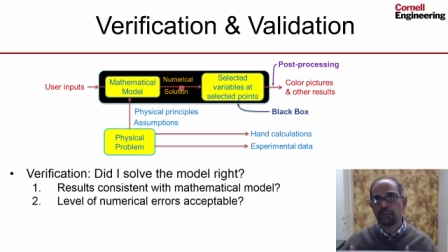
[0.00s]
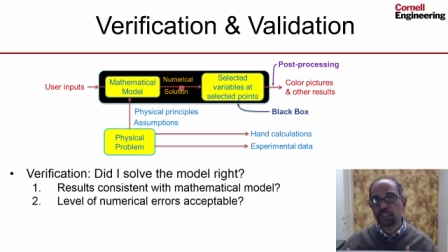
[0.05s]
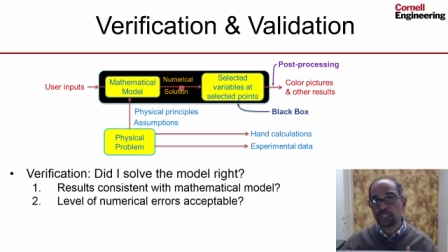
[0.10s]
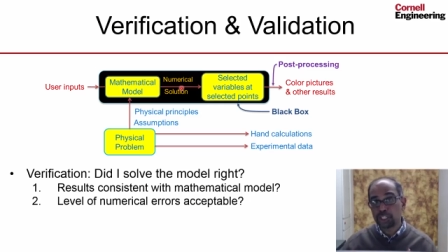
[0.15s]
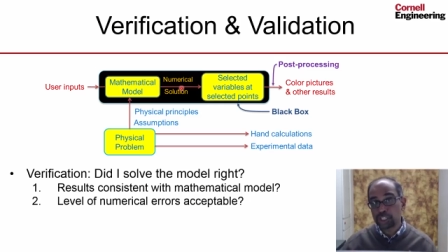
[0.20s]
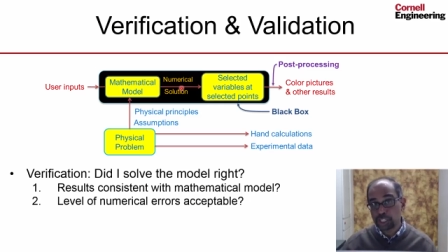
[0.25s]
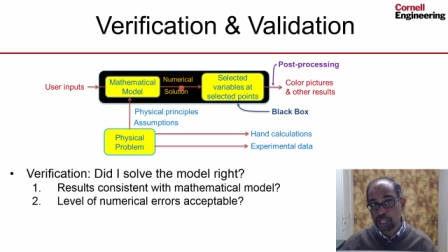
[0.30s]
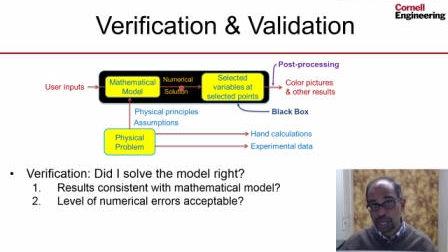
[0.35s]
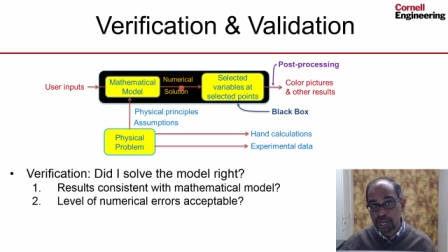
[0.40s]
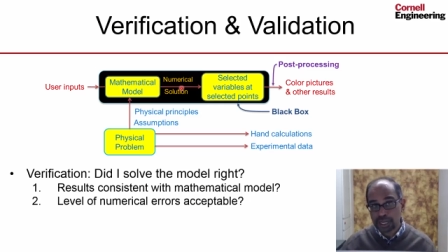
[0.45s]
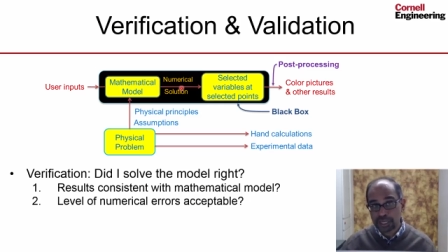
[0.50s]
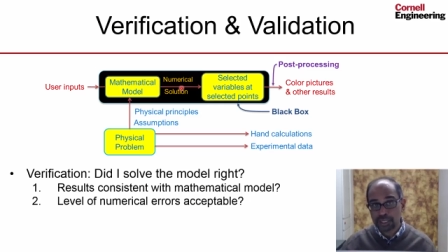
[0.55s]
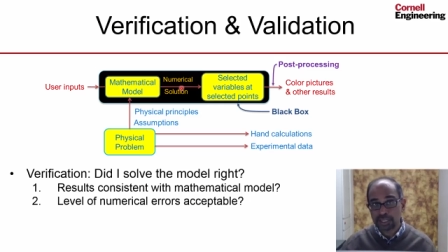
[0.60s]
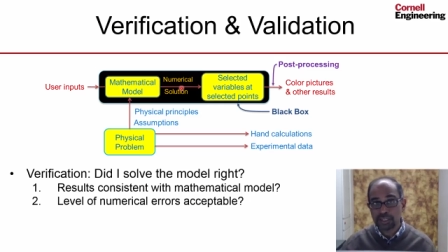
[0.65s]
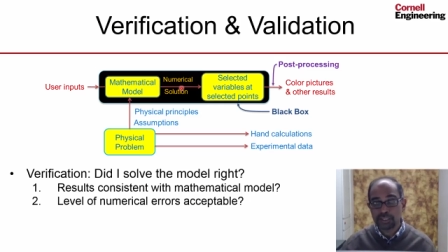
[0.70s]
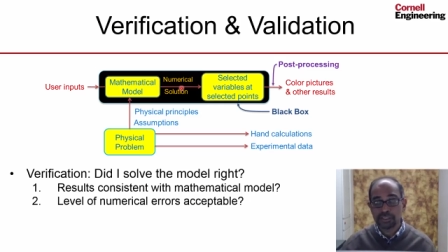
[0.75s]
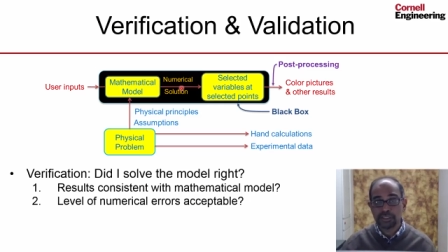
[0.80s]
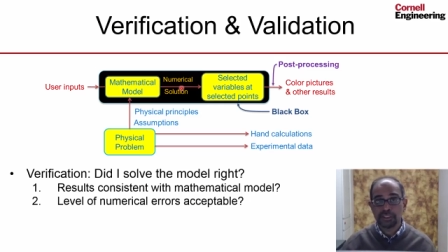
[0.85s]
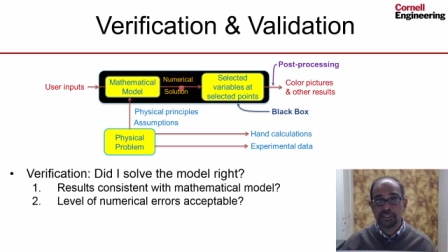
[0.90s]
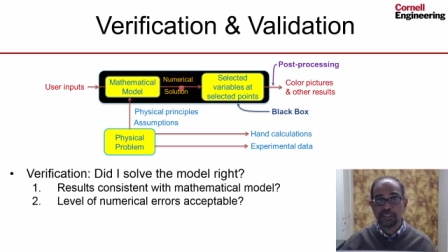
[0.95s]
would
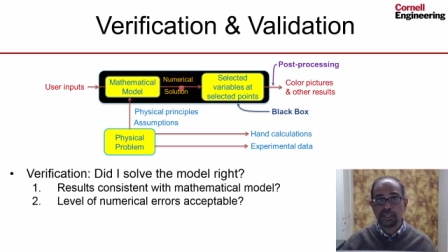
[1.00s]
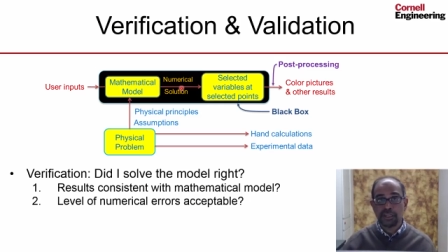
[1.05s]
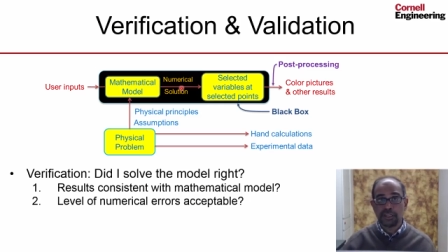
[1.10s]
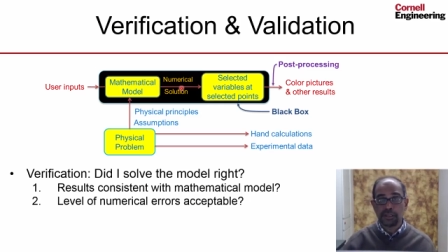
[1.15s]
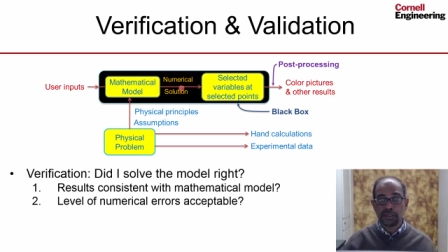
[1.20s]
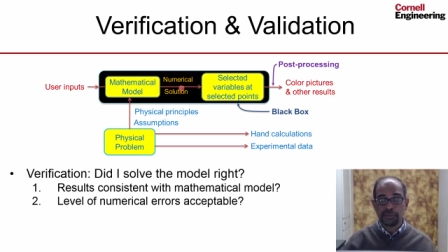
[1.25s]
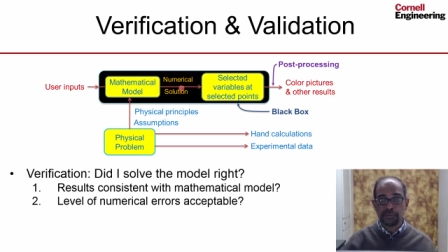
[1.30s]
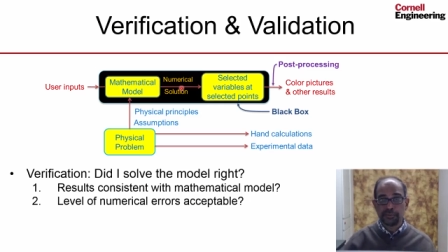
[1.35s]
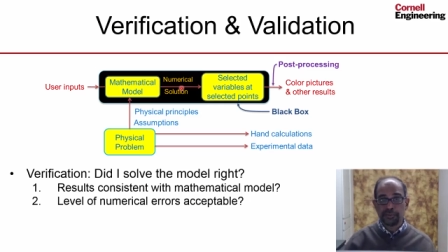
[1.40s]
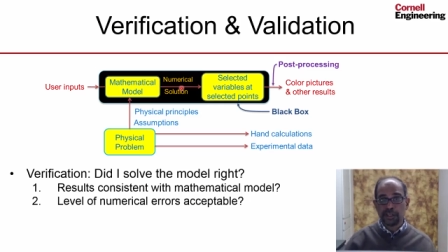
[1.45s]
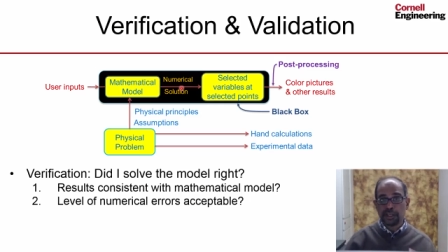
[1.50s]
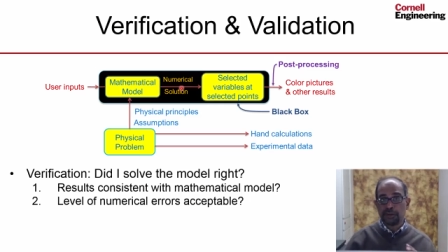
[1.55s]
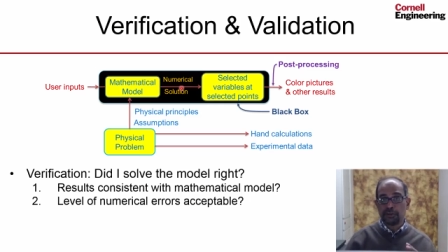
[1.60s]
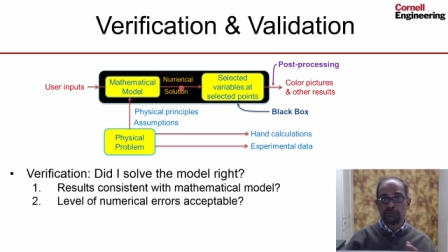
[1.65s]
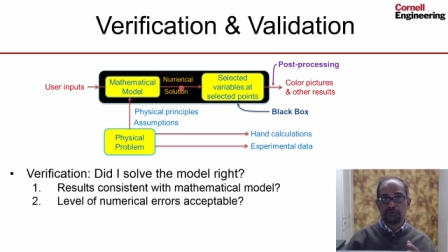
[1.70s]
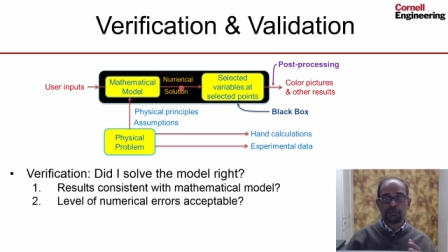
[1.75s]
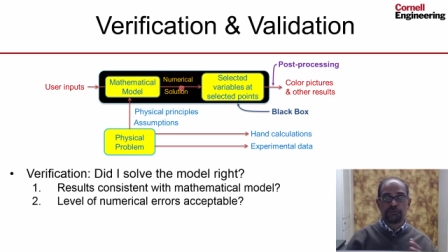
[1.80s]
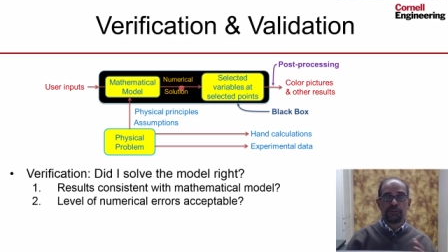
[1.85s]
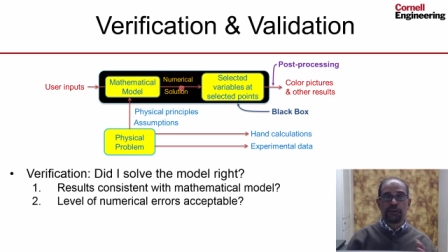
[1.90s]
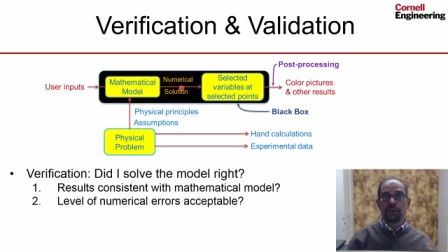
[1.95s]
check
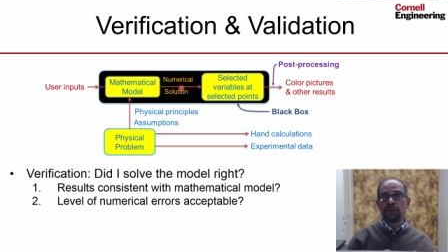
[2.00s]
if